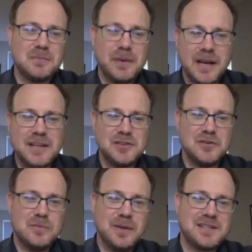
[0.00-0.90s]
but I
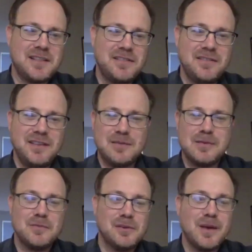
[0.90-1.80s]
do because it
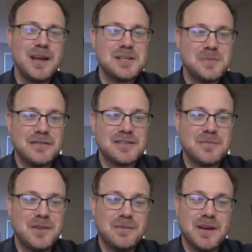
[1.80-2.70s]
reminds me of
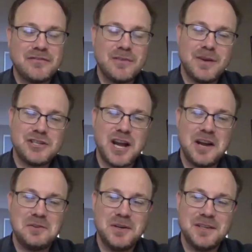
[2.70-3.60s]
something from my
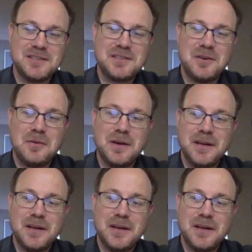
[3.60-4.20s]
childhood. So